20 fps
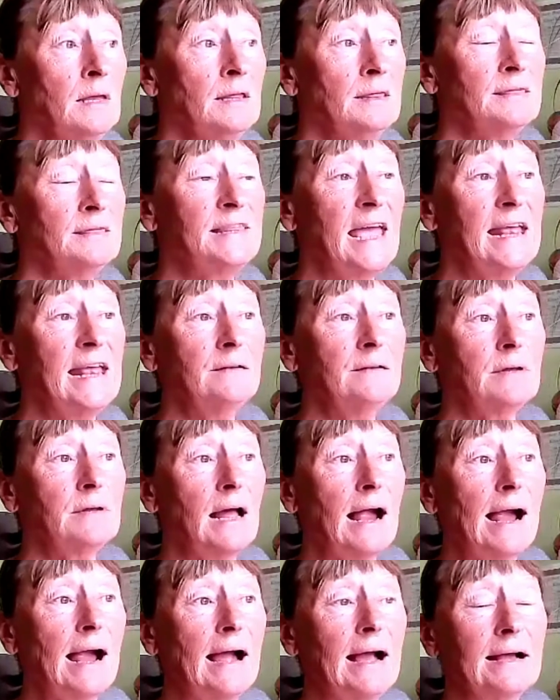Then
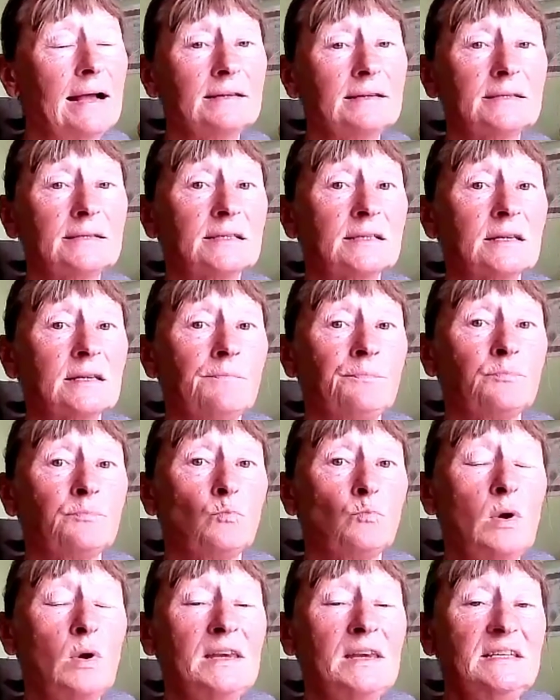as
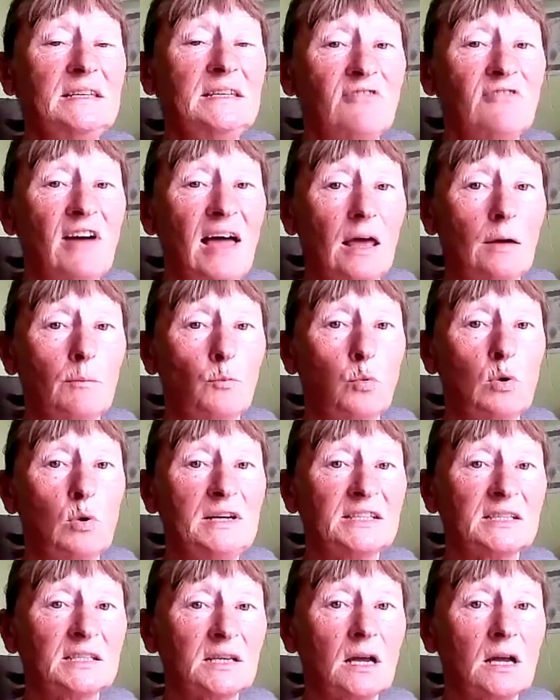we develop, we
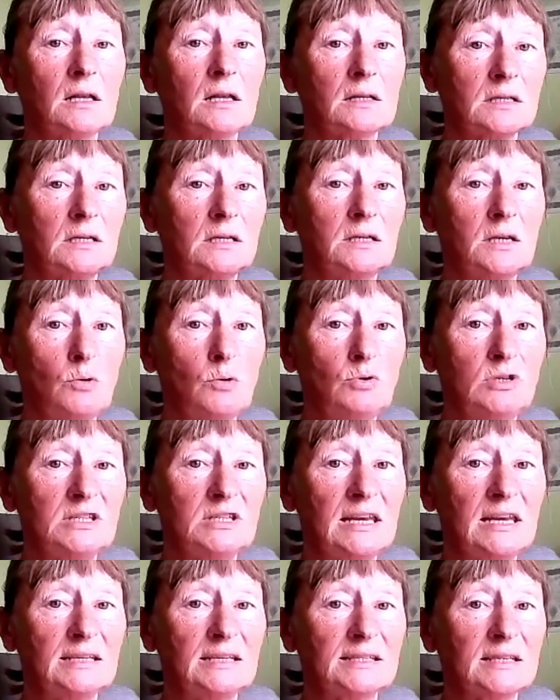start to
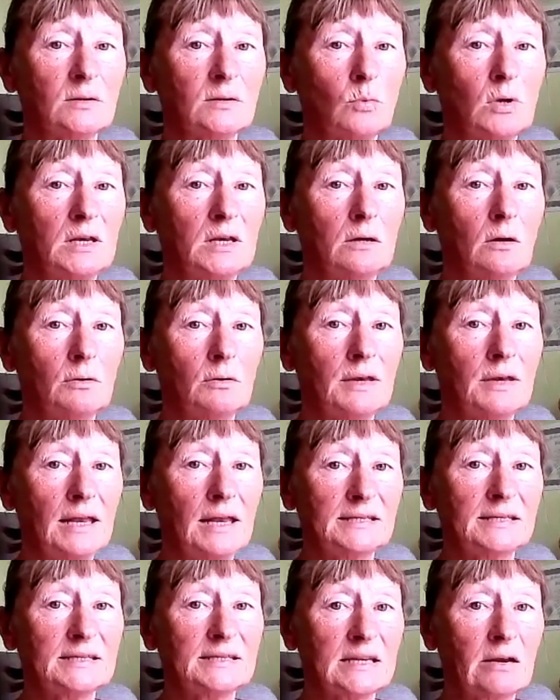notice that we're not
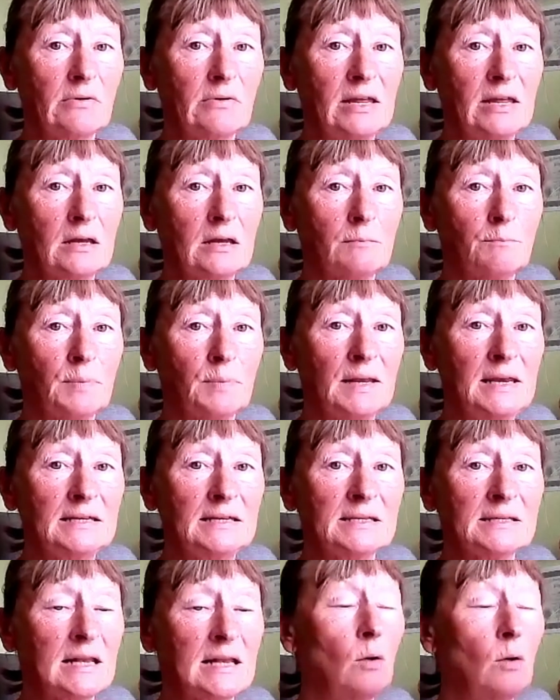necessarily complete.
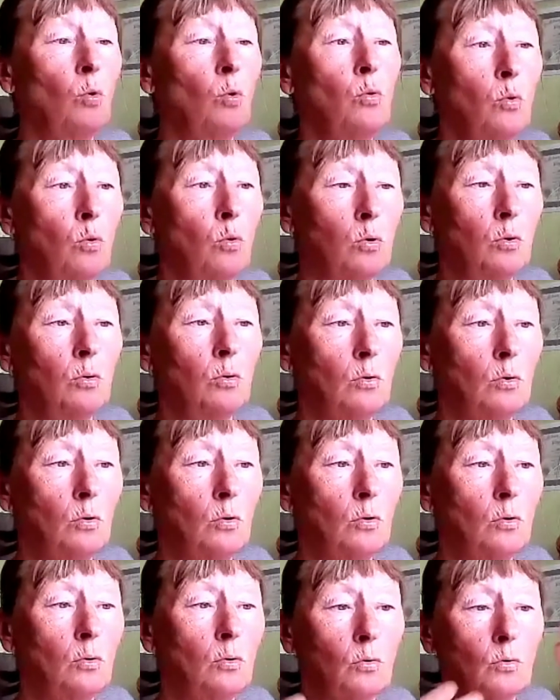It's like, oh,
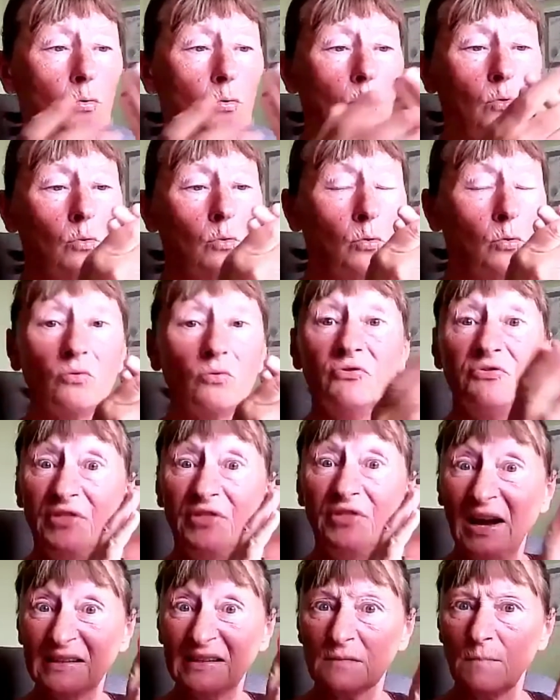
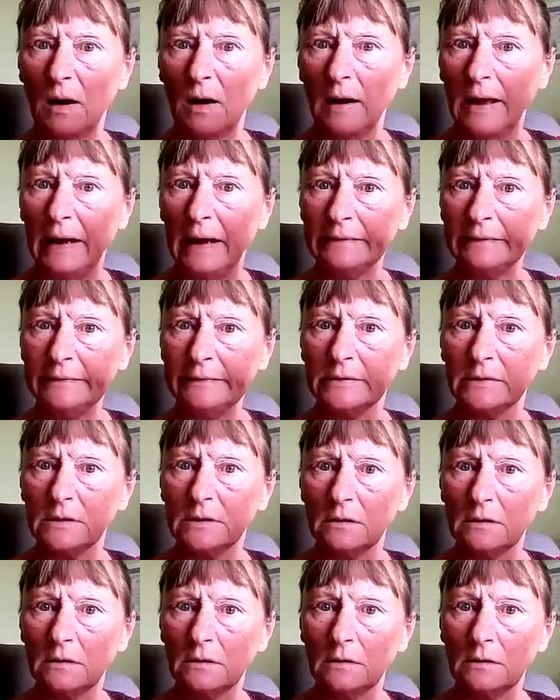that's my hand.
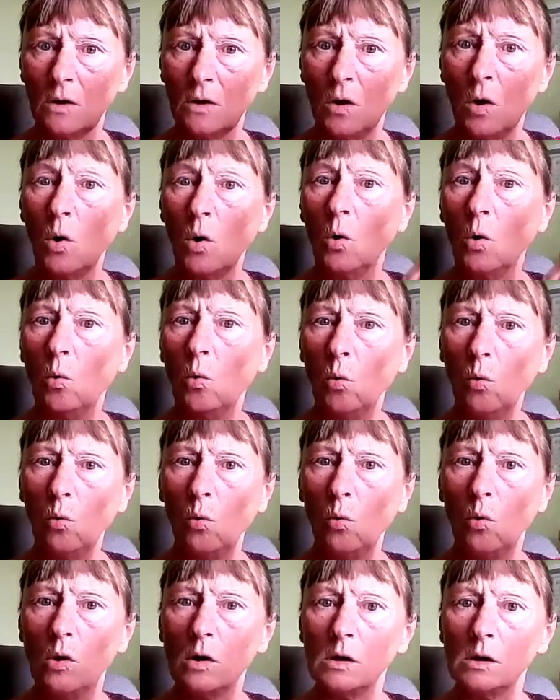
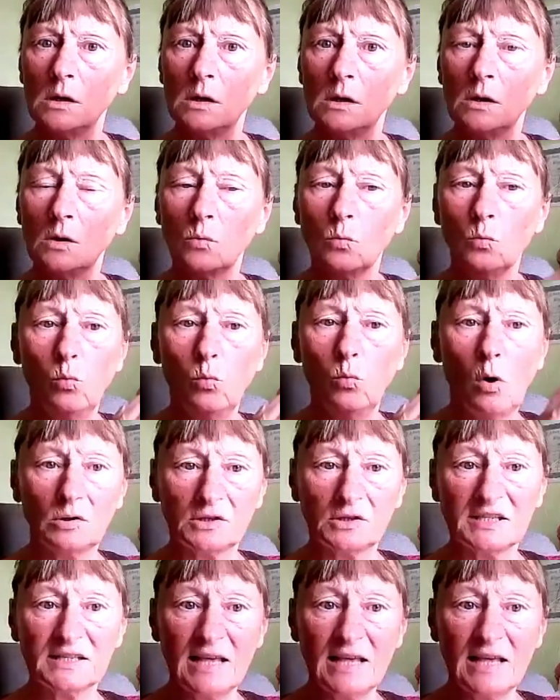Oh,
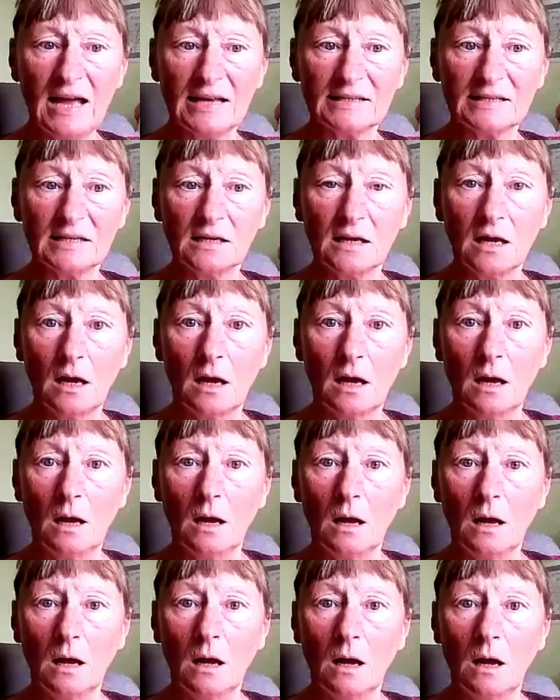what's that?
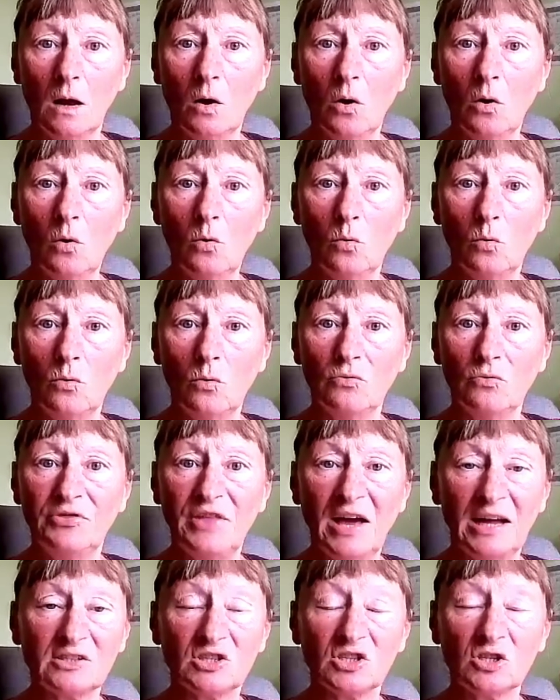Oh,
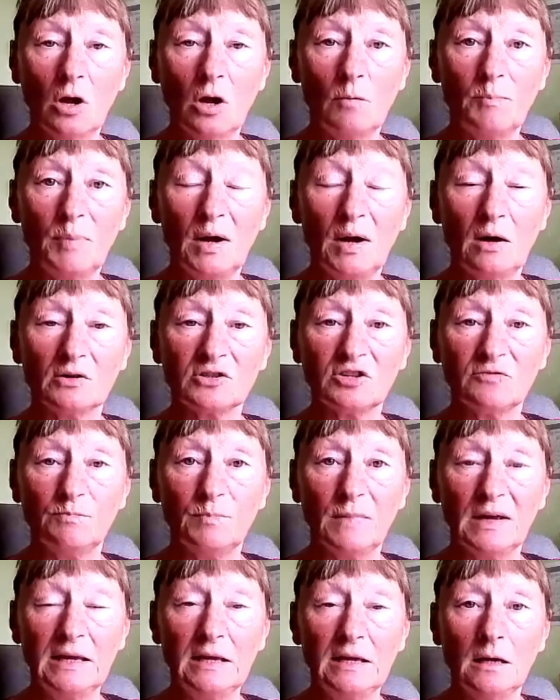that's not part of
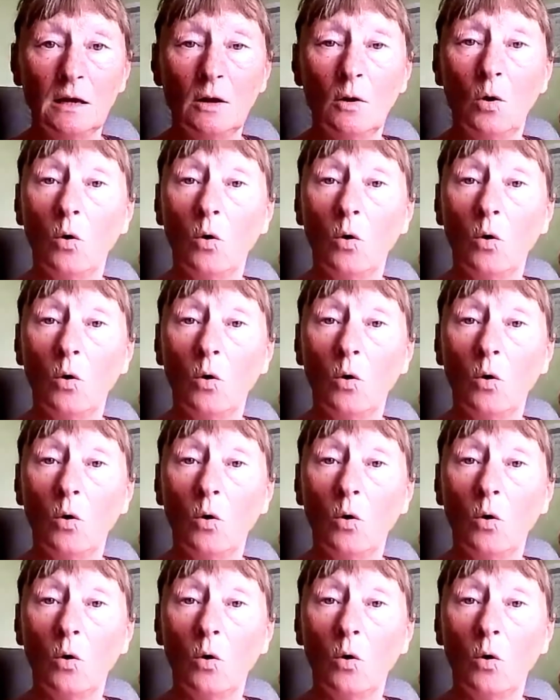me.